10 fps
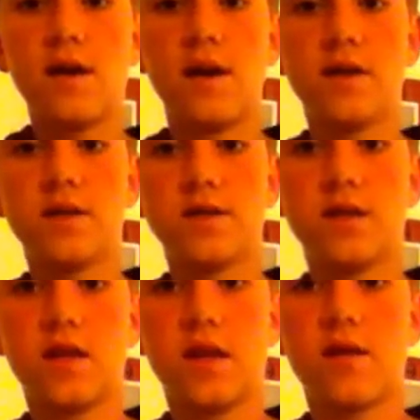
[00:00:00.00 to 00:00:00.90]
it's
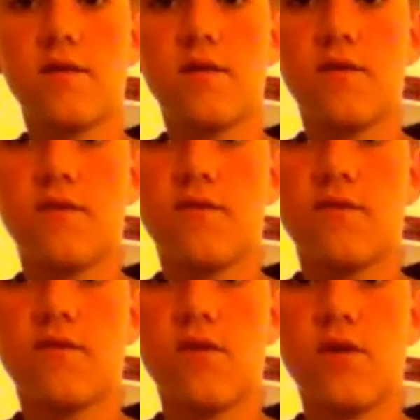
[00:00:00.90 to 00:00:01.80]
like
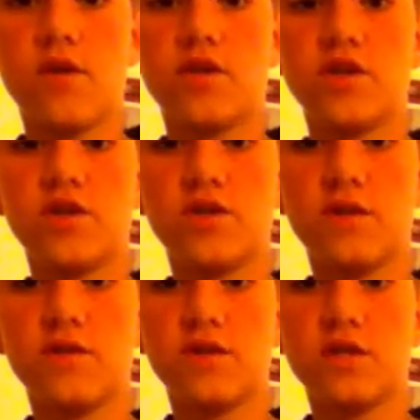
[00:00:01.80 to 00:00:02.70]
4 inches
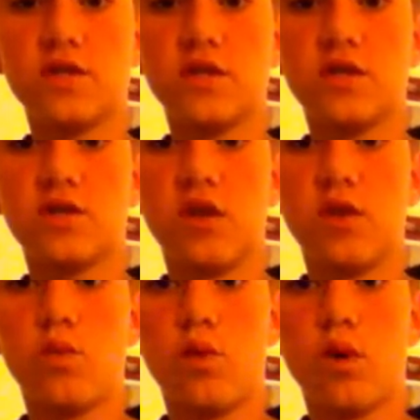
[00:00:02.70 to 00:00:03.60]
of just
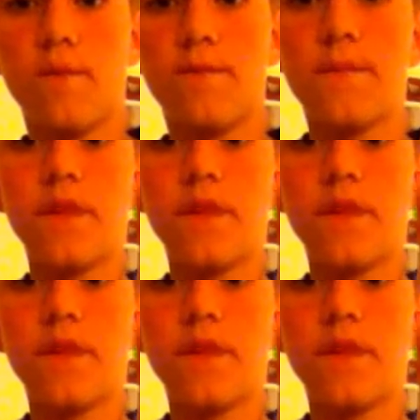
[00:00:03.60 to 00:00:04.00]
solid worm,